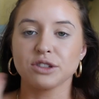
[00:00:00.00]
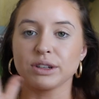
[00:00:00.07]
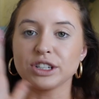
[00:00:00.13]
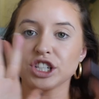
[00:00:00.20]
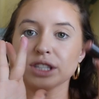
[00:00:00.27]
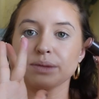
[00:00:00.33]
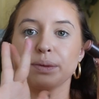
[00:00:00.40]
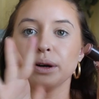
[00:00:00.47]
So I
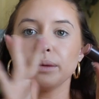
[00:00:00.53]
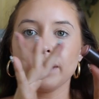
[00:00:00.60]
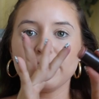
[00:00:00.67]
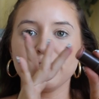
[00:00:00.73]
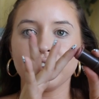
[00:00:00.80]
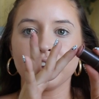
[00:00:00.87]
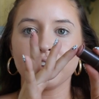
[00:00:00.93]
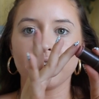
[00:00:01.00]
just put
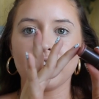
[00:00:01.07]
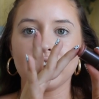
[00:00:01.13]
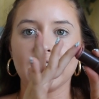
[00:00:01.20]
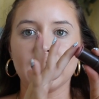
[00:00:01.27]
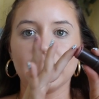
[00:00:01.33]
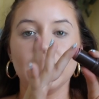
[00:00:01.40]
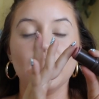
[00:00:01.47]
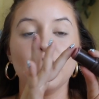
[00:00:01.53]
my finger on
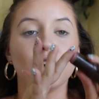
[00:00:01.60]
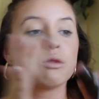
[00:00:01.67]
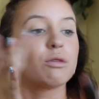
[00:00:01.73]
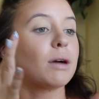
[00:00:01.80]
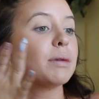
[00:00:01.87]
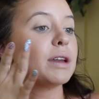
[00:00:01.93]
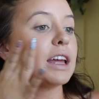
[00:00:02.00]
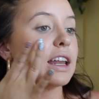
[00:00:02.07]
it,
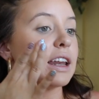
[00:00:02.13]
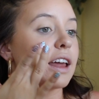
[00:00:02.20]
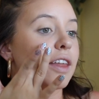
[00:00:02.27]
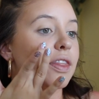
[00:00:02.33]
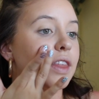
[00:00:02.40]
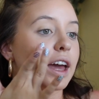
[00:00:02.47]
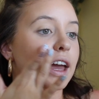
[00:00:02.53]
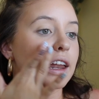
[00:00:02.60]
rub it in,
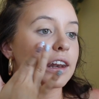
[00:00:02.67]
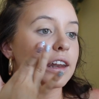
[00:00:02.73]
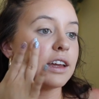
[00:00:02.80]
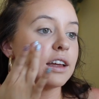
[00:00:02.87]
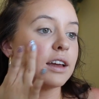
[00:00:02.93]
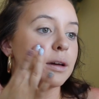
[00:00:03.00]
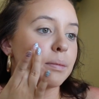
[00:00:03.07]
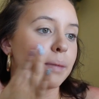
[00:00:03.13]
and then
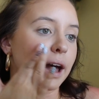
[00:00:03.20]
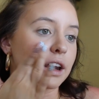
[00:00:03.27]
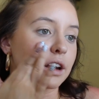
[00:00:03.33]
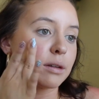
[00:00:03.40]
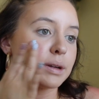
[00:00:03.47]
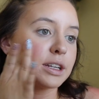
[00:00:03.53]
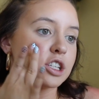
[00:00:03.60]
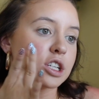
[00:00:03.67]
pat it
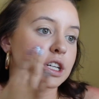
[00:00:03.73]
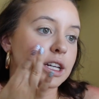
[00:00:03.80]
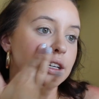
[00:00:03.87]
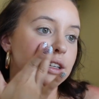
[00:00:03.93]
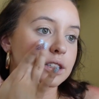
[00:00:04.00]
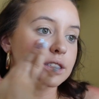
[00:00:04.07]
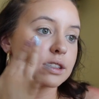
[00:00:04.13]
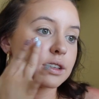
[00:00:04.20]
on my
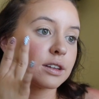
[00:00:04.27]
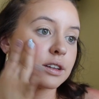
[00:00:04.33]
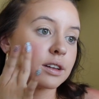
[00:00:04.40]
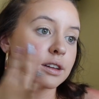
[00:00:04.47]
cheeks.